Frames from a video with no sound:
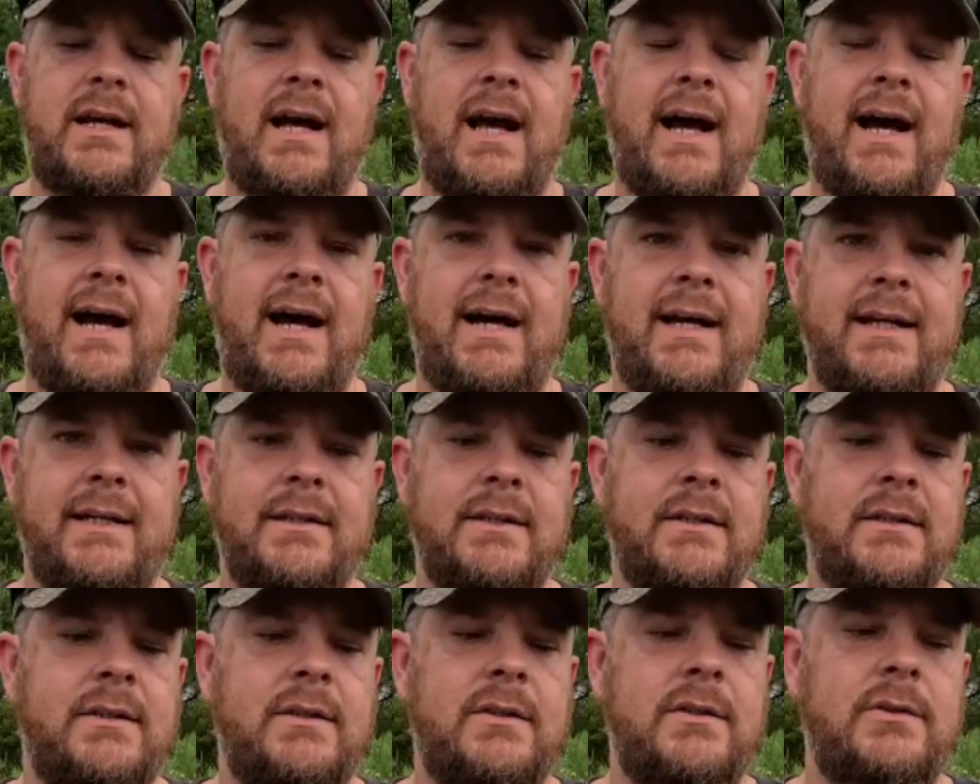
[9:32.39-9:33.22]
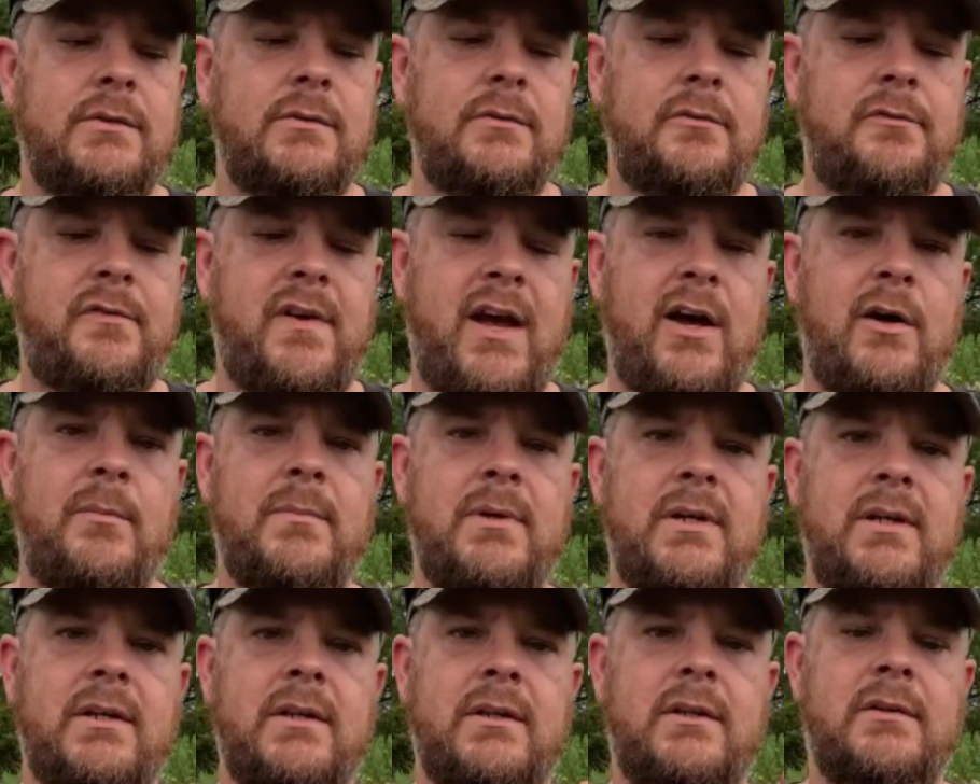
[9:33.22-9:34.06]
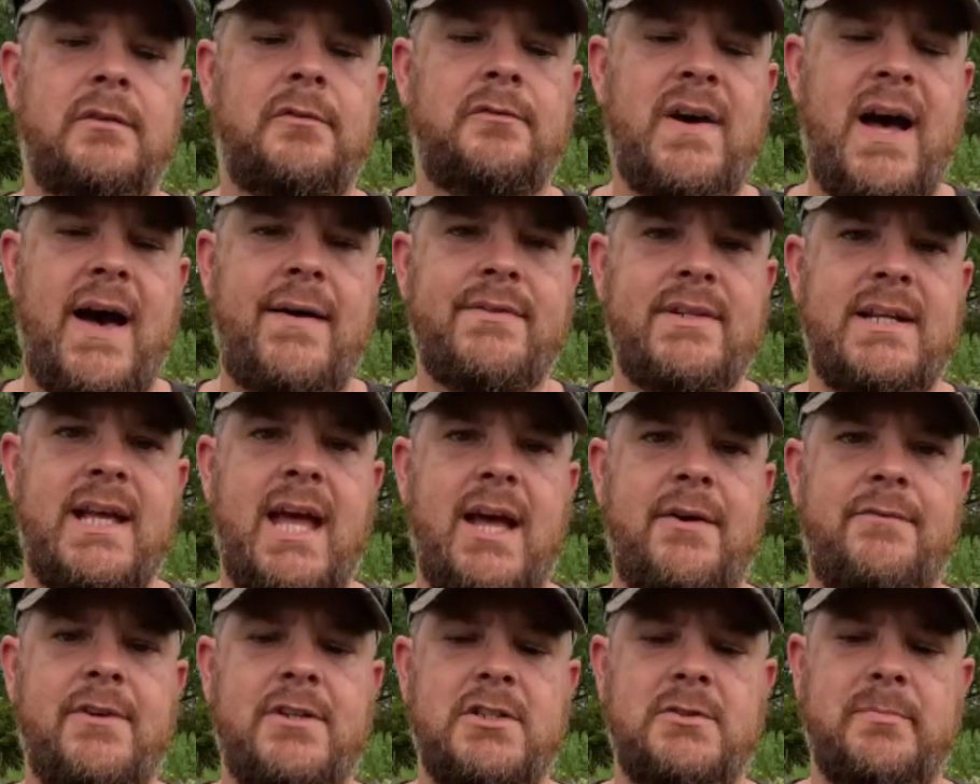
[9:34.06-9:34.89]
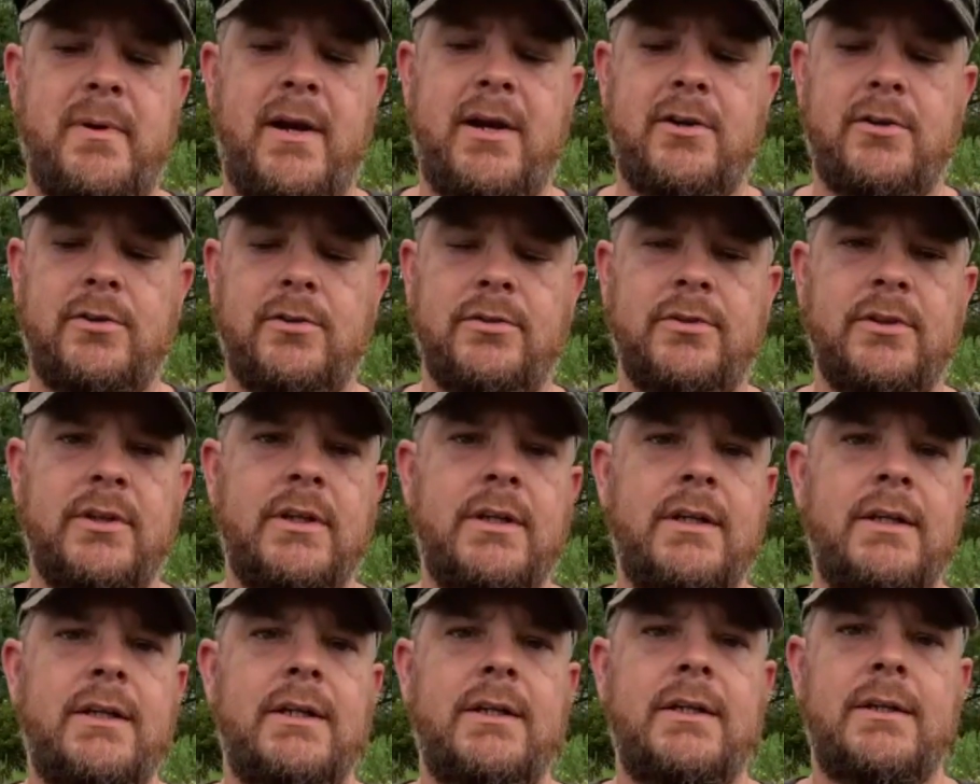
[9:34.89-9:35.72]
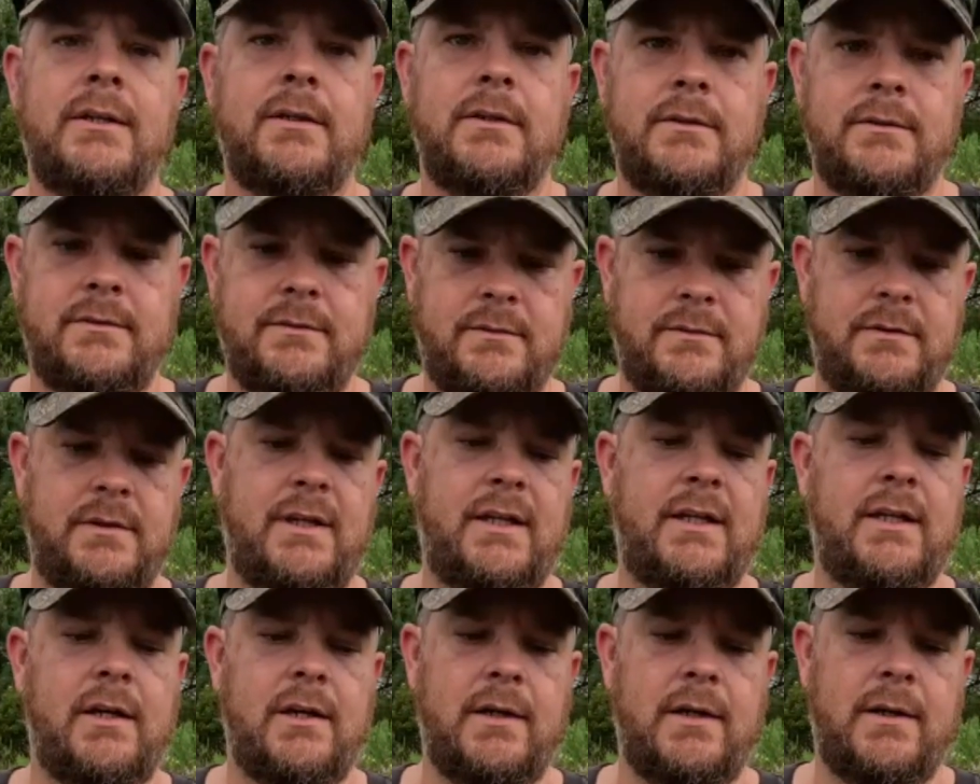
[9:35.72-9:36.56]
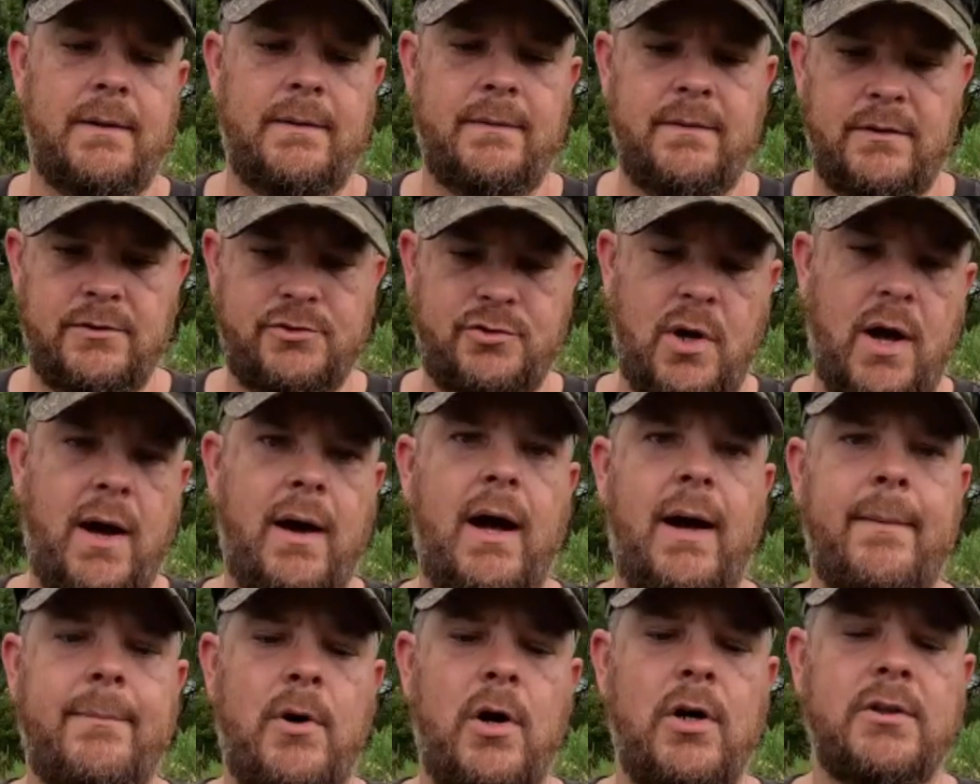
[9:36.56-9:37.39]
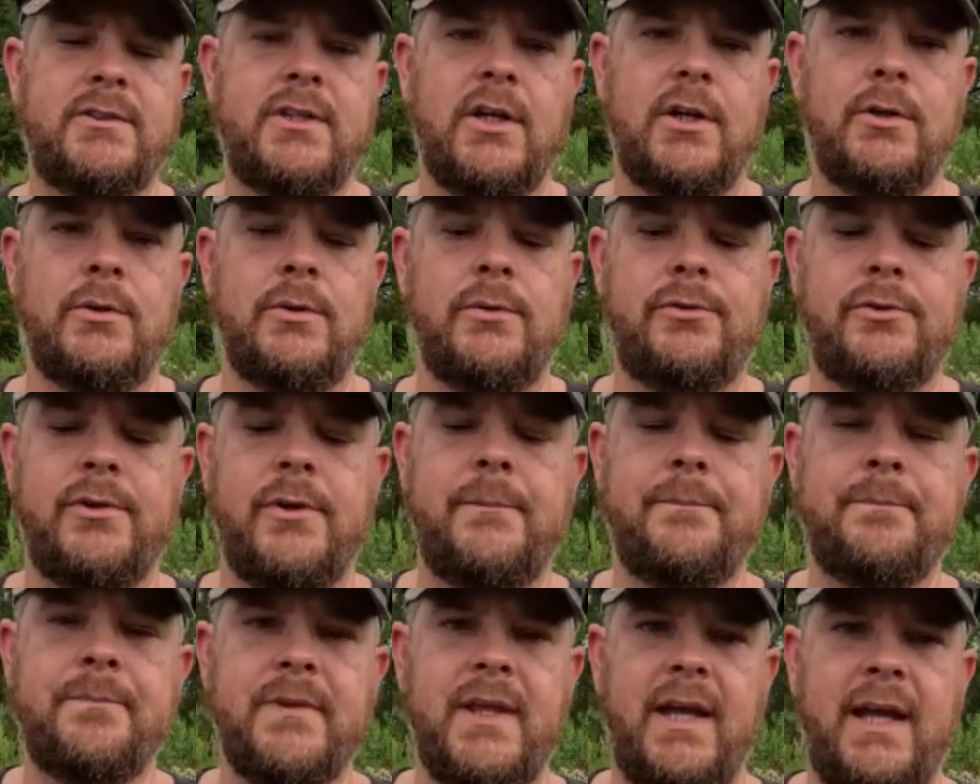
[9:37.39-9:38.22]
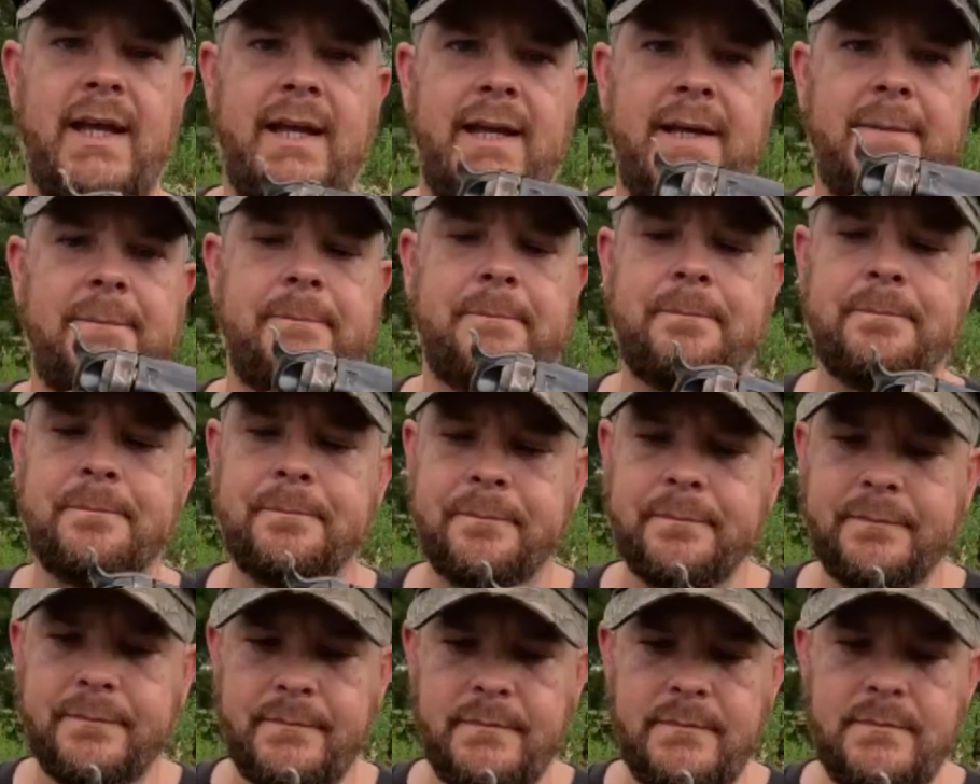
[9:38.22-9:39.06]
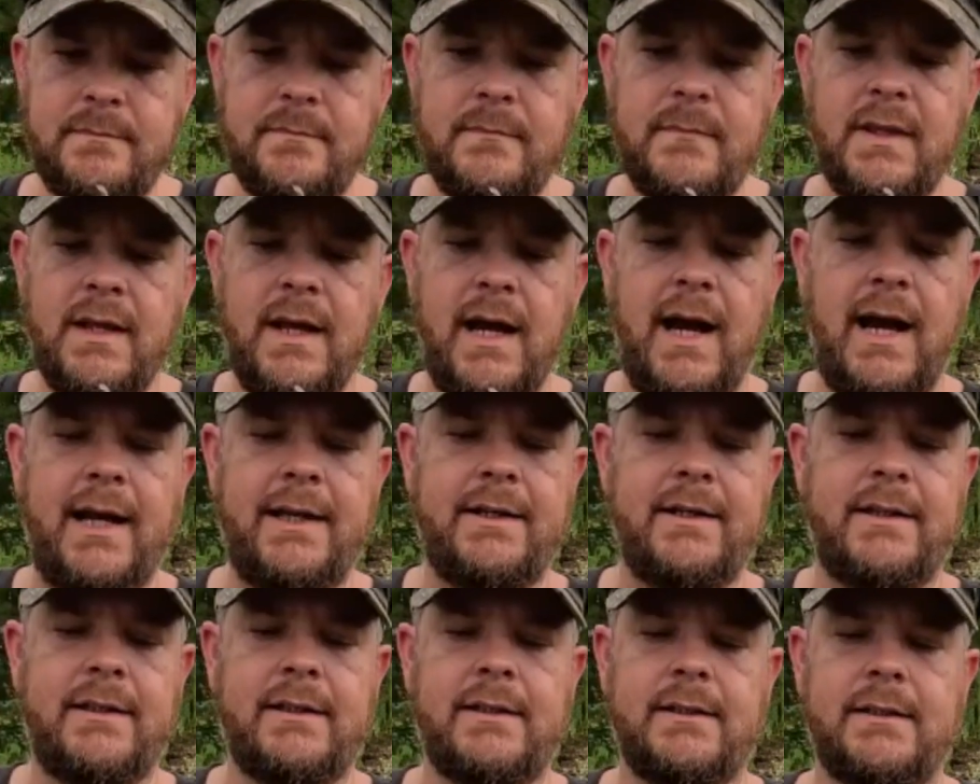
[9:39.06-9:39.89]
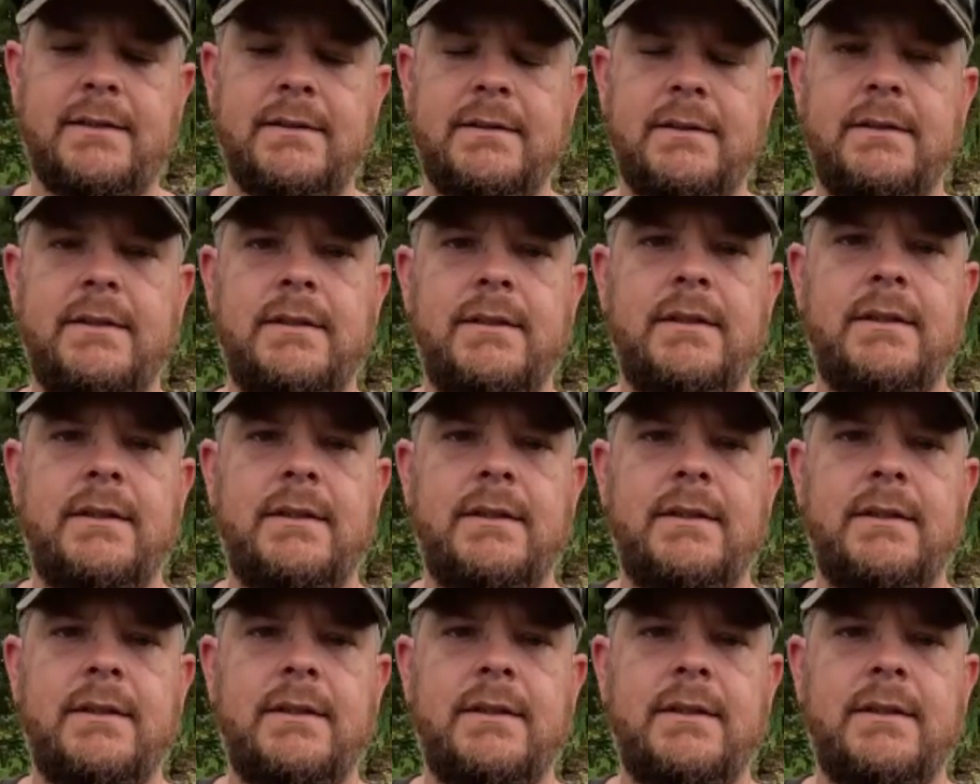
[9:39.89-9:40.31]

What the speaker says: I found me a 5.5 inch barrel, and so I bought those, and I